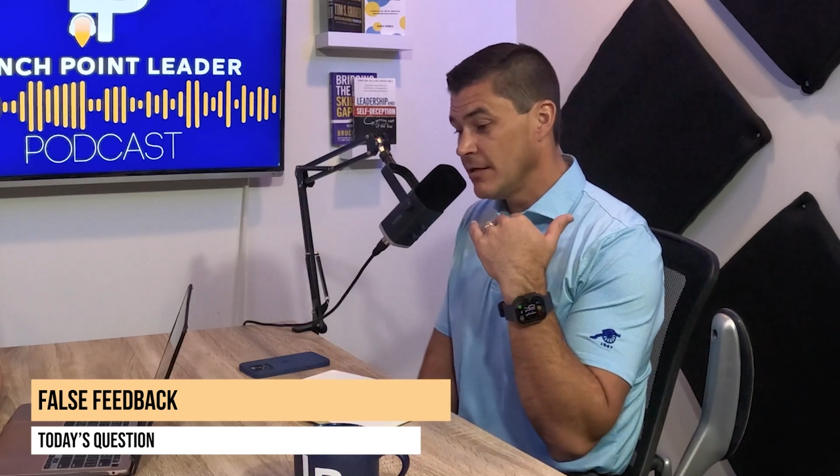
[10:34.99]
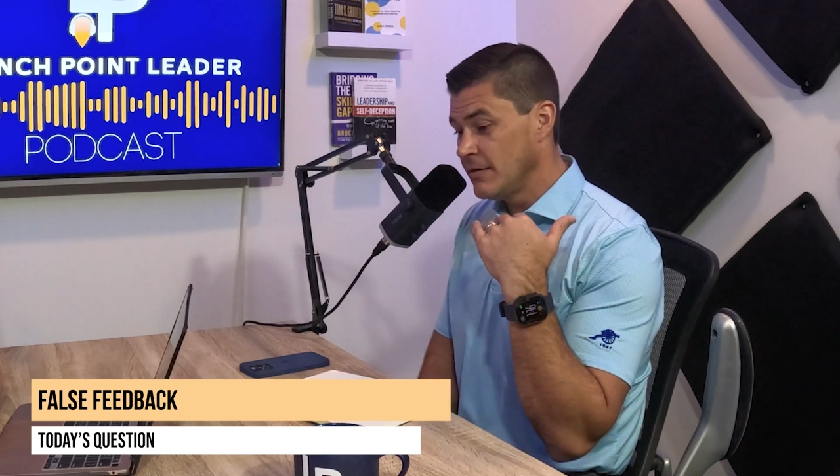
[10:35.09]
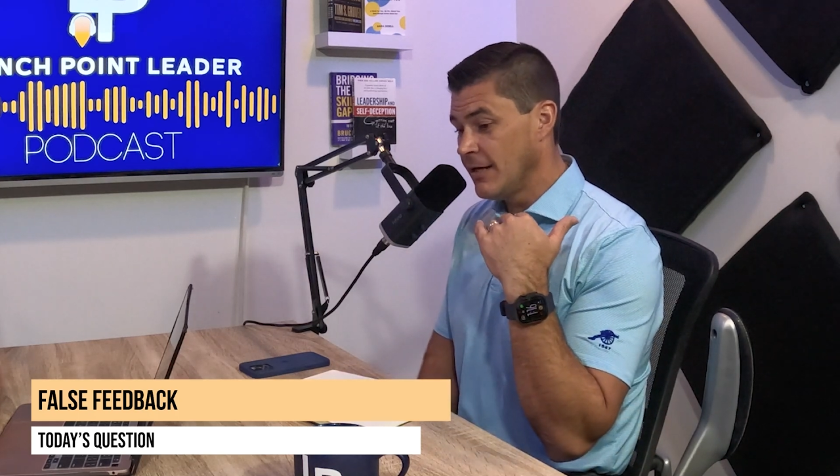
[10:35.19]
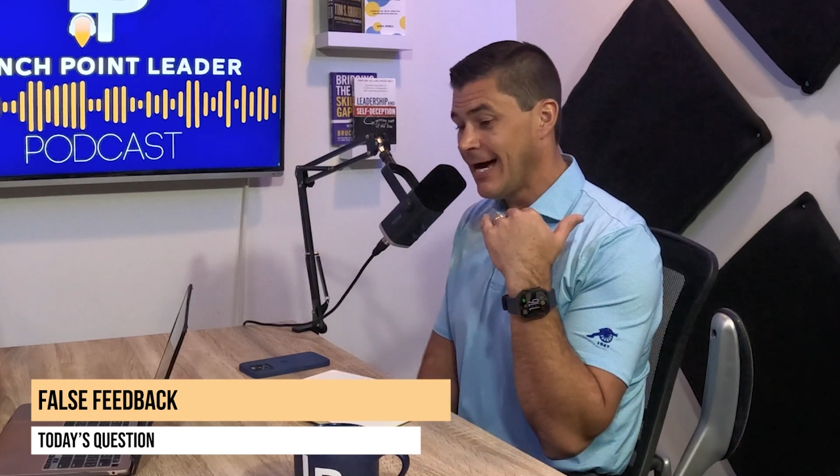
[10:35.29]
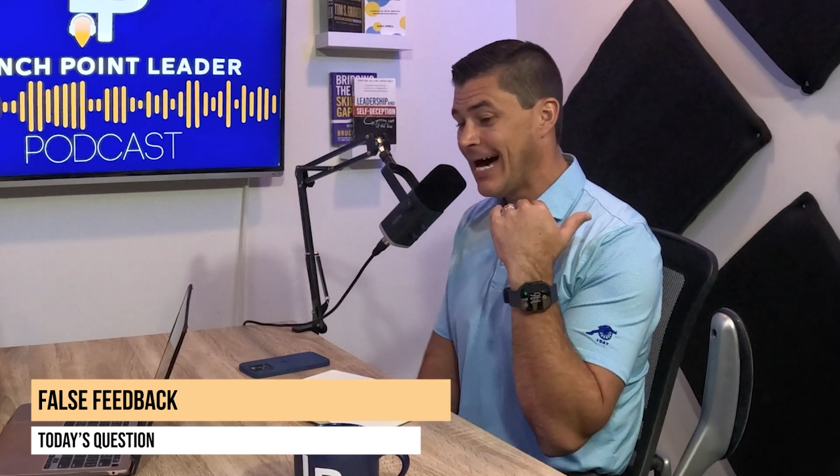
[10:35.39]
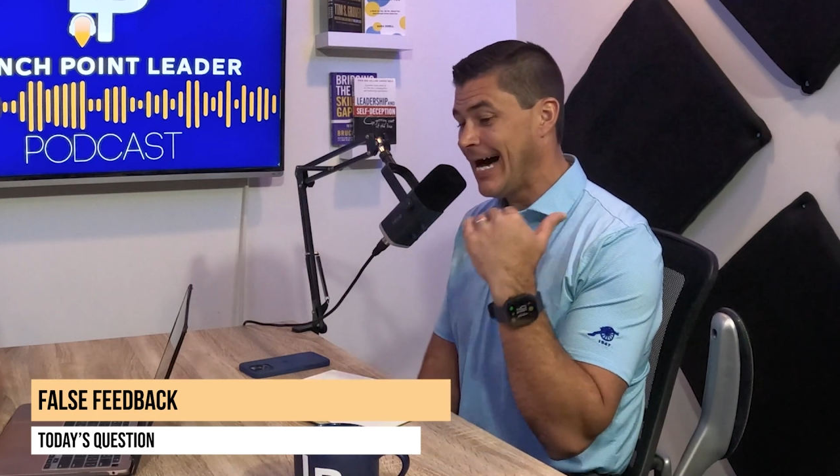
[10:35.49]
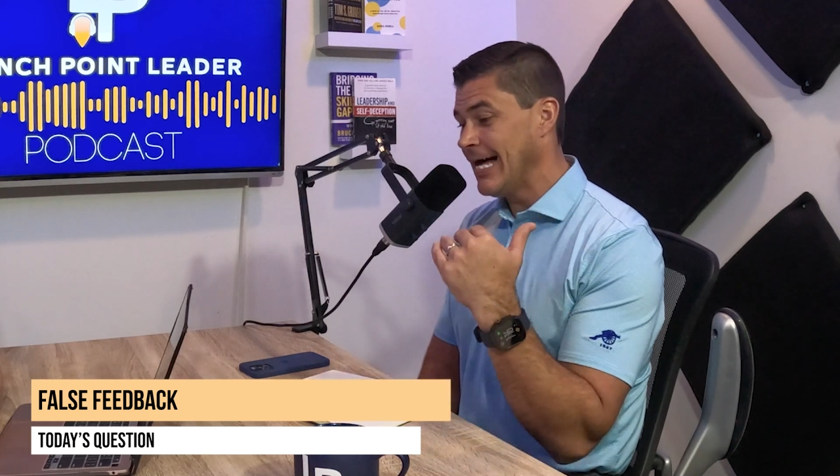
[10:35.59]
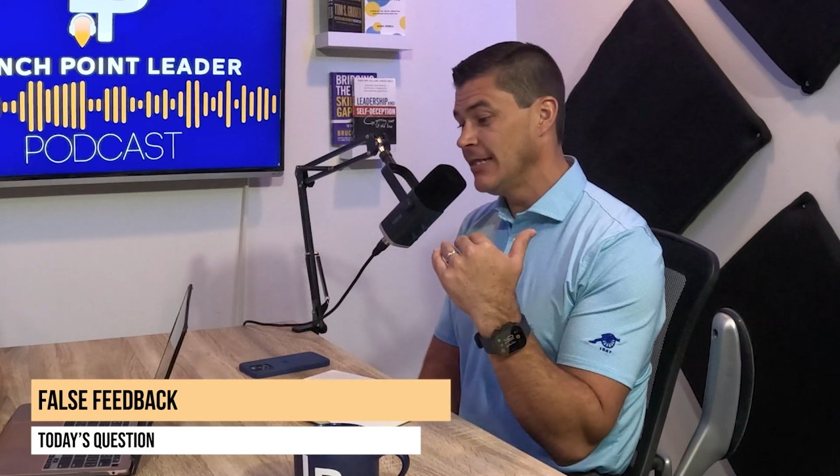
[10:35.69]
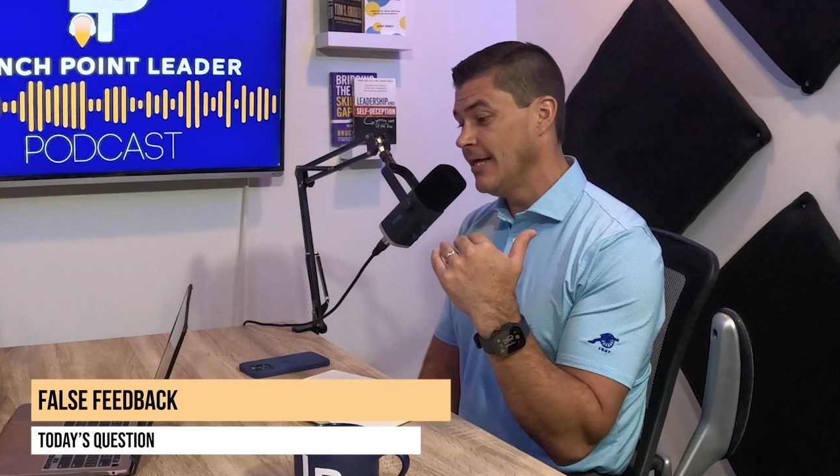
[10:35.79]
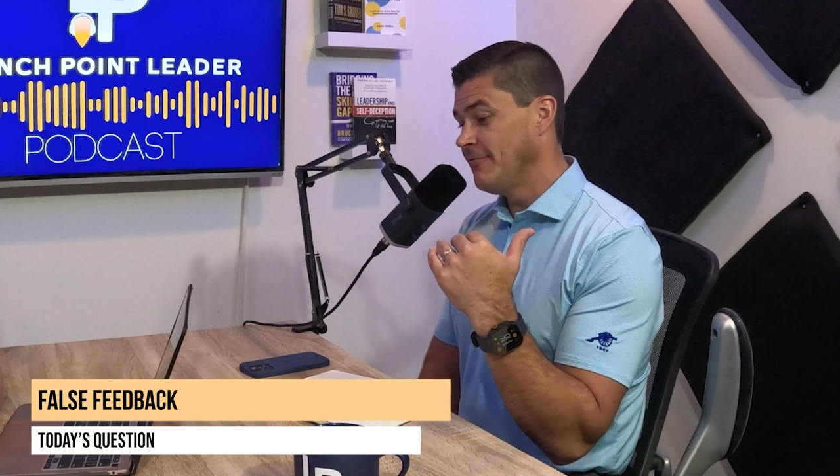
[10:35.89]
the
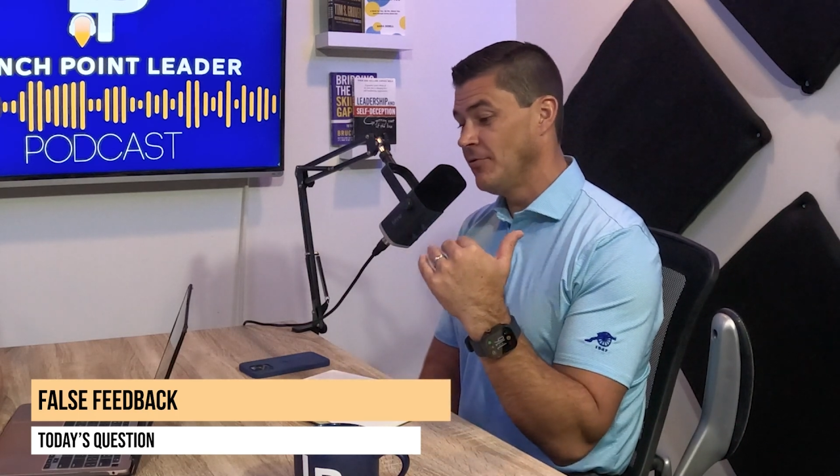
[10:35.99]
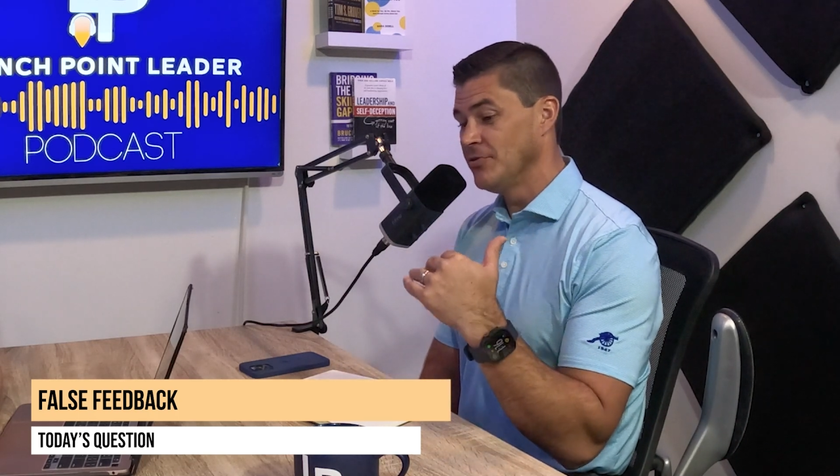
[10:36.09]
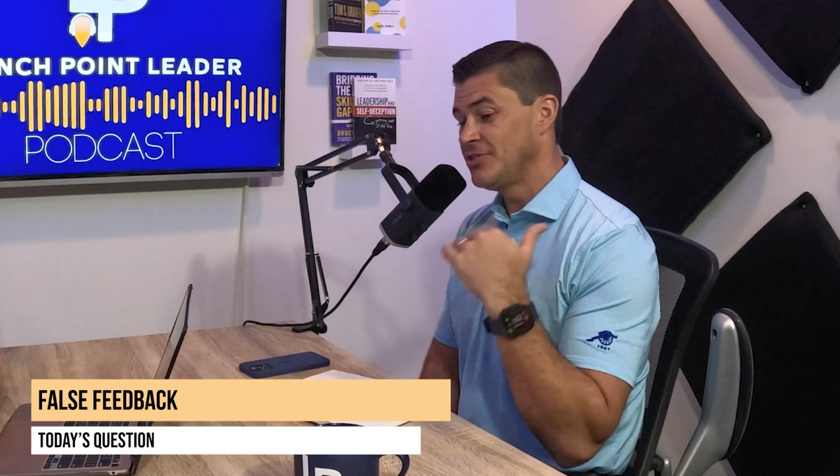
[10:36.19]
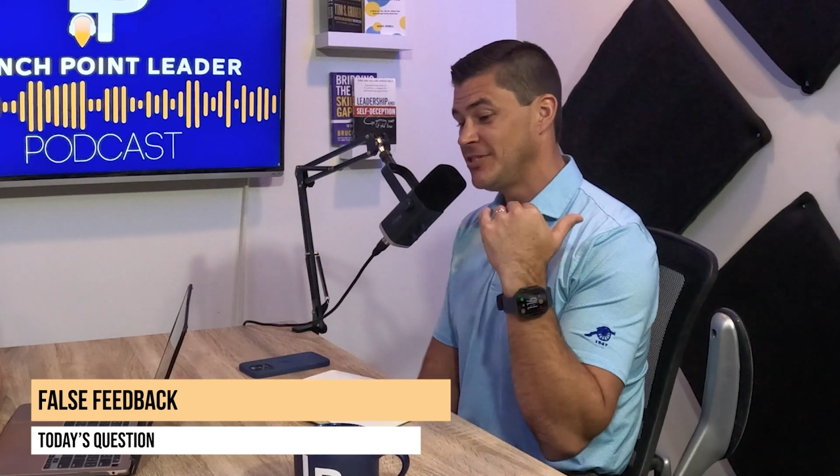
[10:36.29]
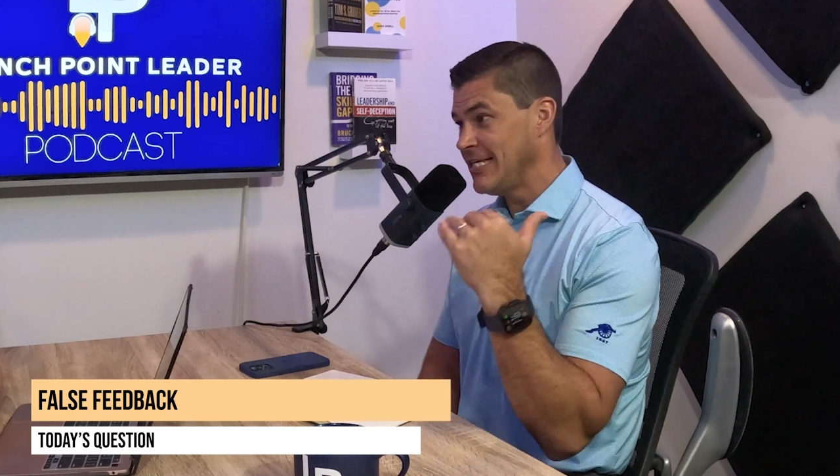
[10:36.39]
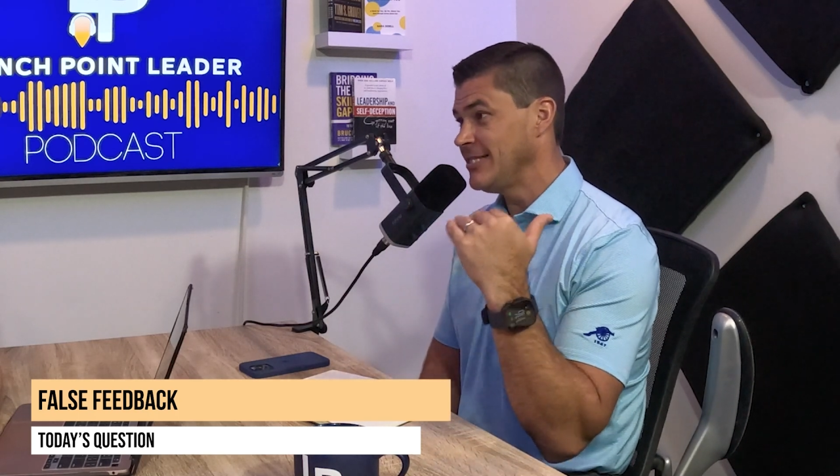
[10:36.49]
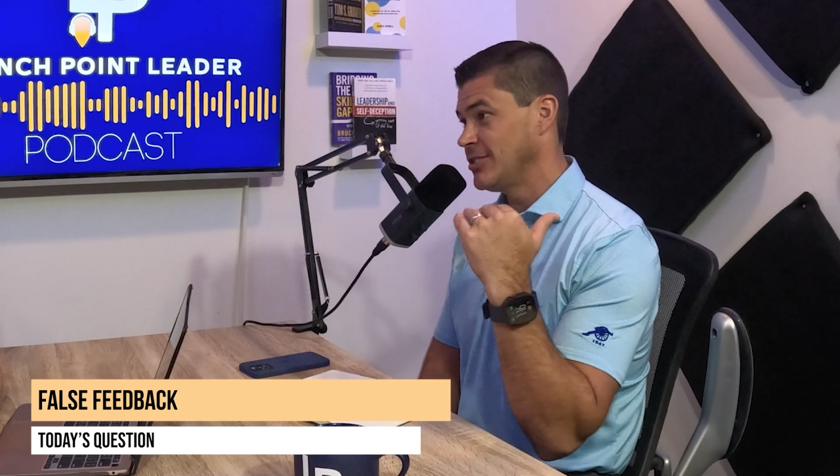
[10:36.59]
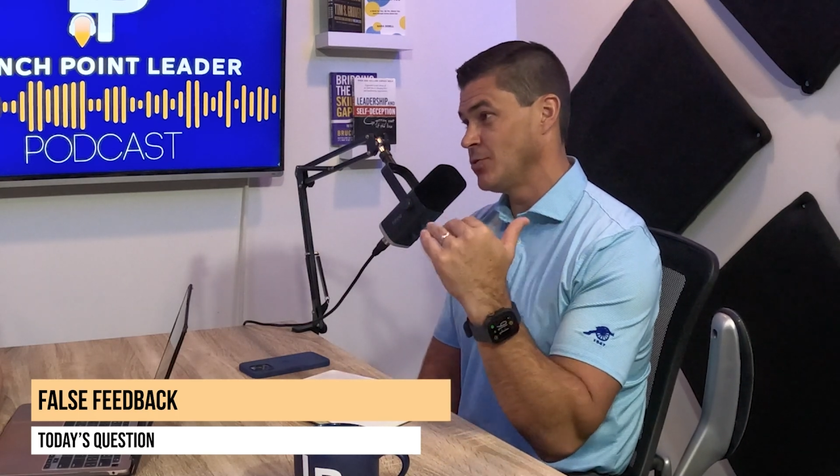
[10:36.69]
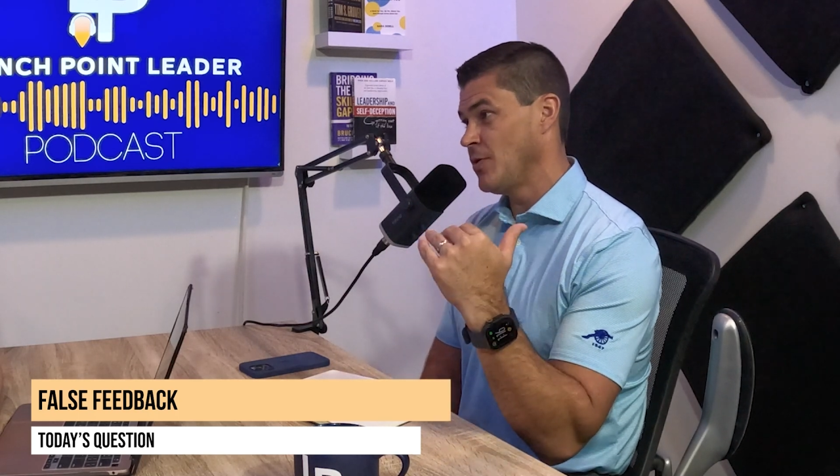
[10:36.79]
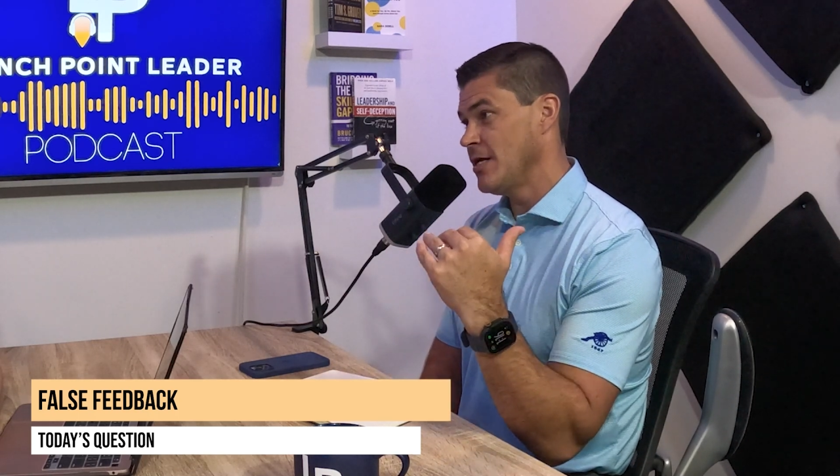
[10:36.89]
high level
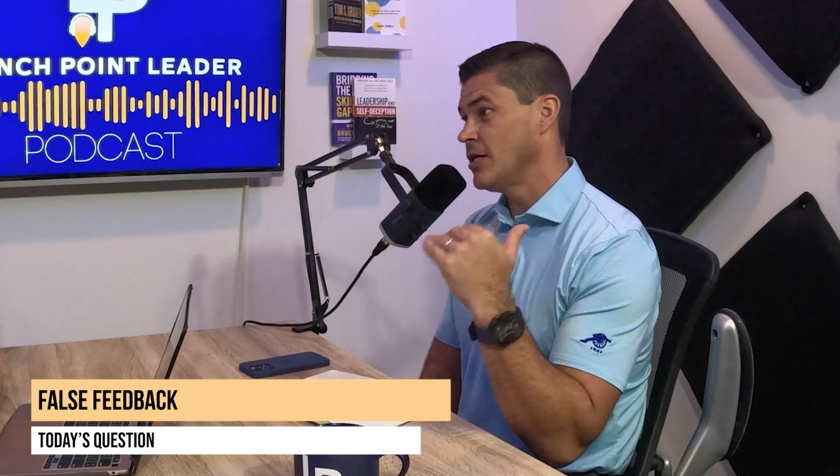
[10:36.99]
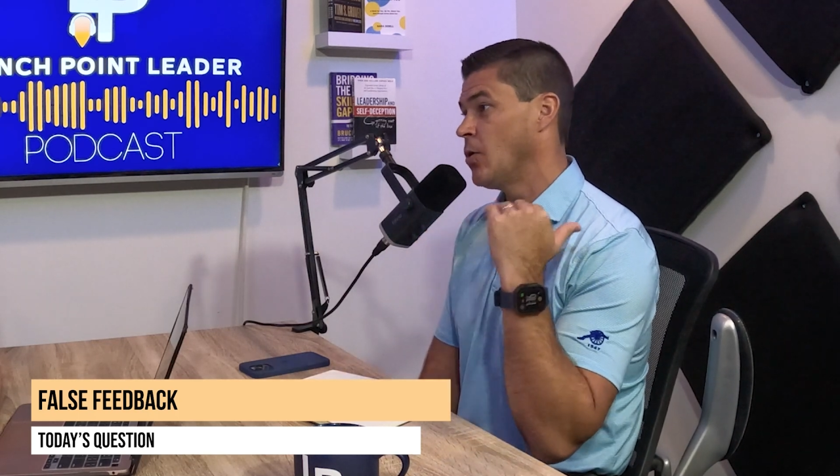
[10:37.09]
C-suite